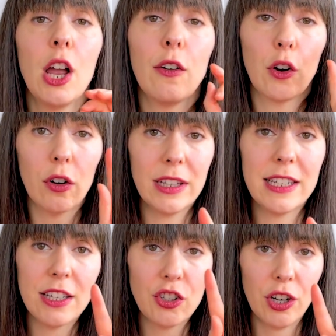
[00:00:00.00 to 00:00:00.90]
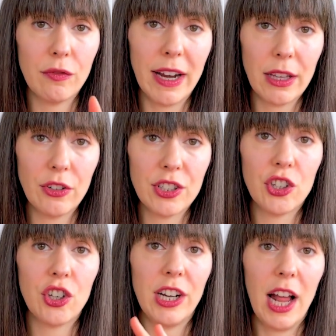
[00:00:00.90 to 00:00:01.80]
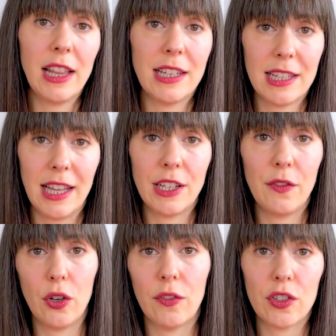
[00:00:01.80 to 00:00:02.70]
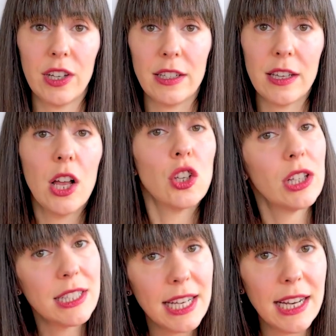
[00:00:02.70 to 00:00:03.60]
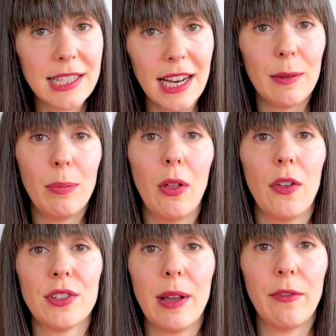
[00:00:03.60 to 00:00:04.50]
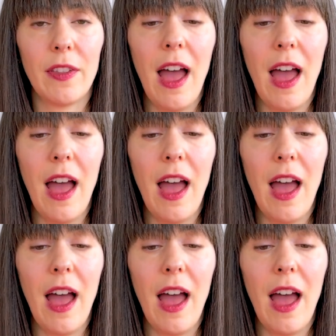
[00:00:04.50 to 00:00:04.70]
for early decision and regular decision at highly selective universities. So let's take a second, pull those up for the